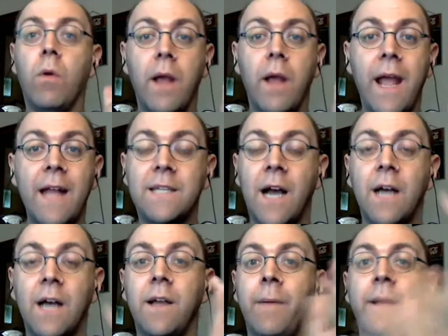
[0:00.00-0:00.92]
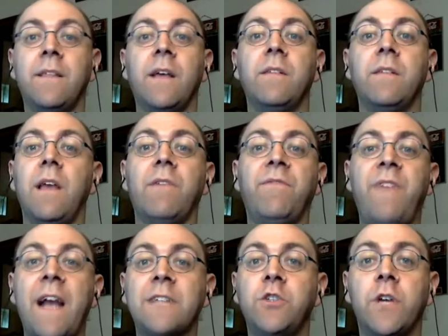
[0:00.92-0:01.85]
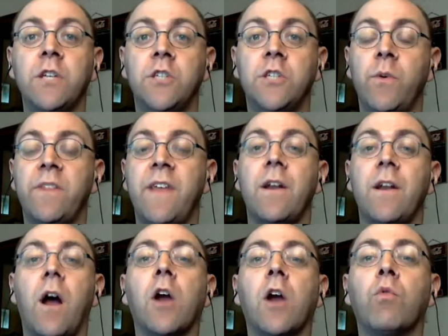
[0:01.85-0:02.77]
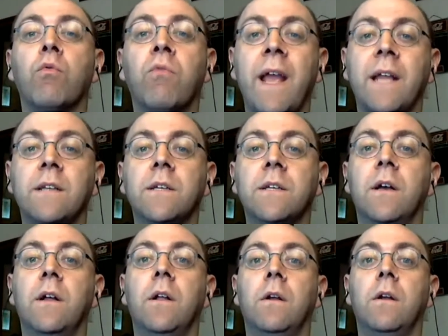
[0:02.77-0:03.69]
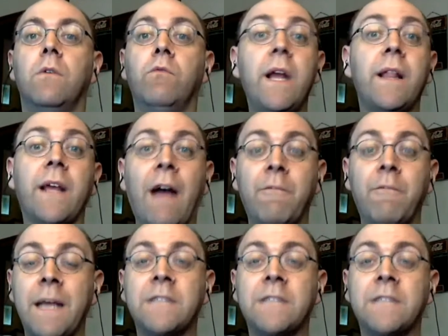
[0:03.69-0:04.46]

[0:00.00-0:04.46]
It does. I mean, the effects you can do with it are great. Really, I've made some